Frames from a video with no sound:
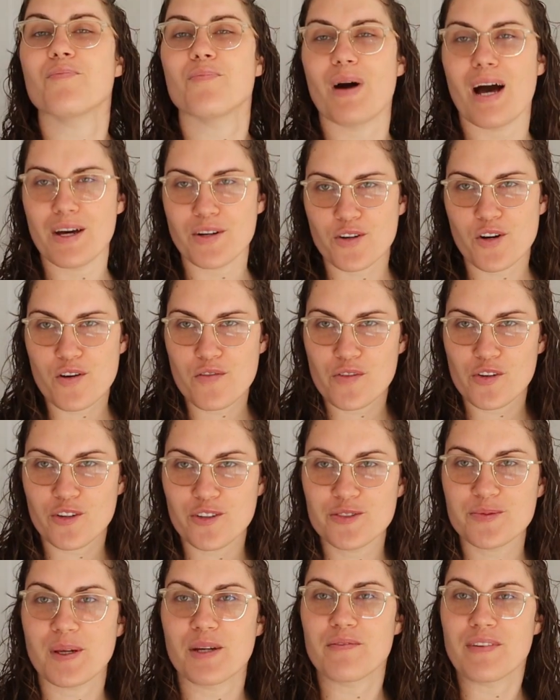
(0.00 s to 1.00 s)
Partner
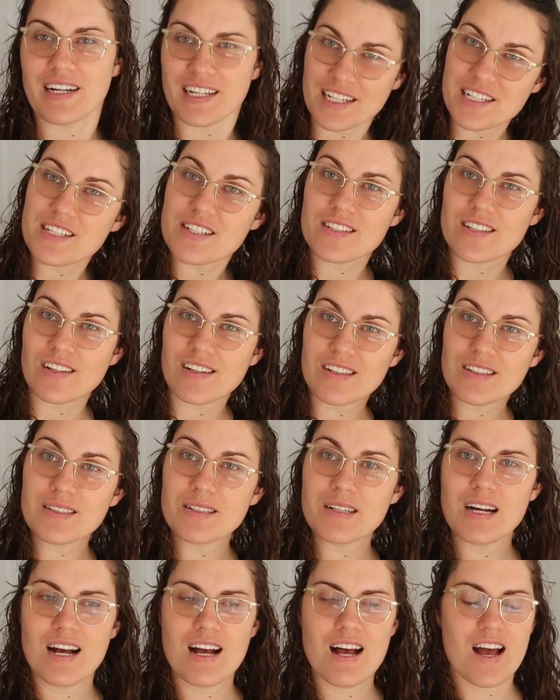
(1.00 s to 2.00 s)
overalls by Ready to
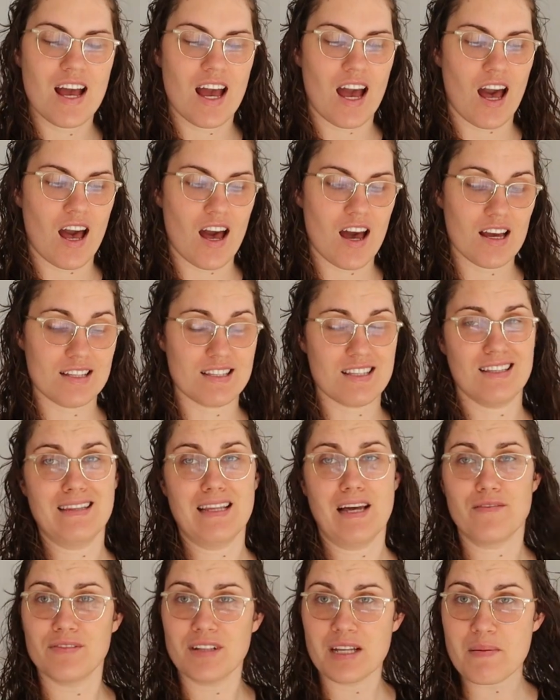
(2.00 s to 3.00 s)
Sew. It's a
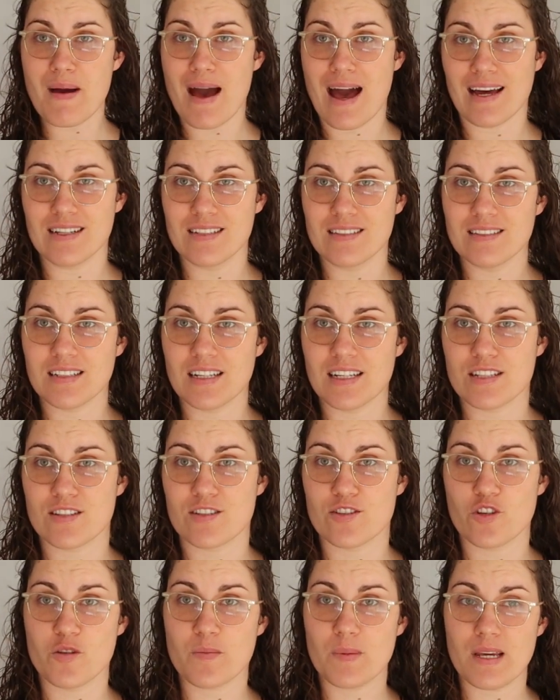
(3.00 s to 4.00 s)
lovely pattern. It's
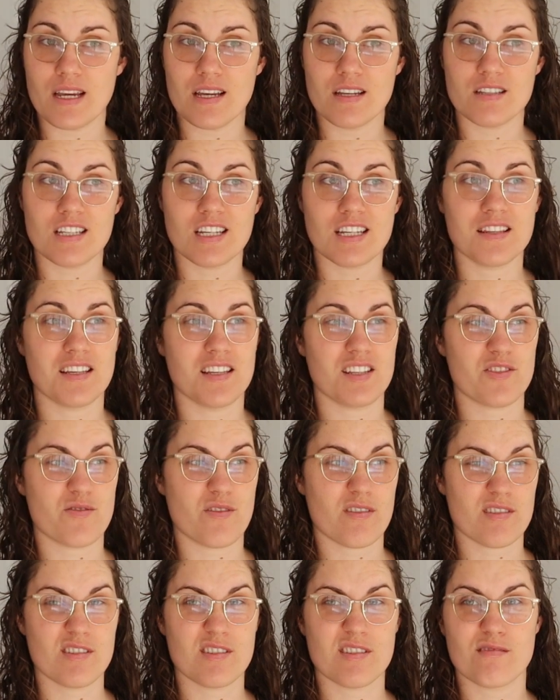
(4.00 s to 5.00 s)
super easy and the
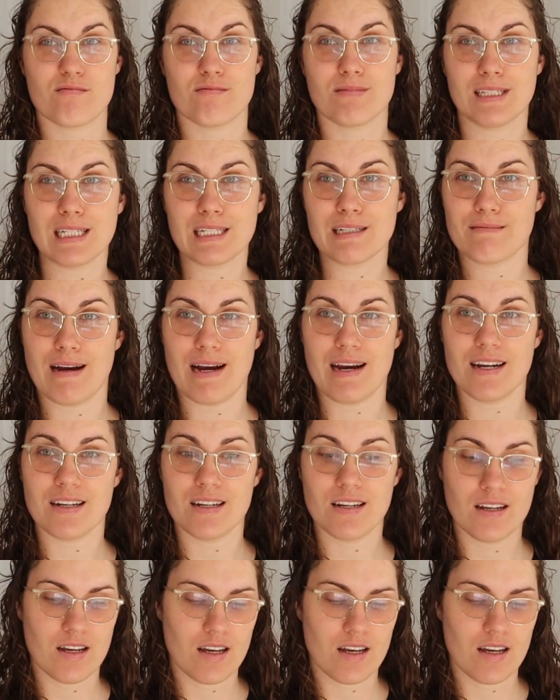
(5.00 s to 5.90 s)
instructions are really great.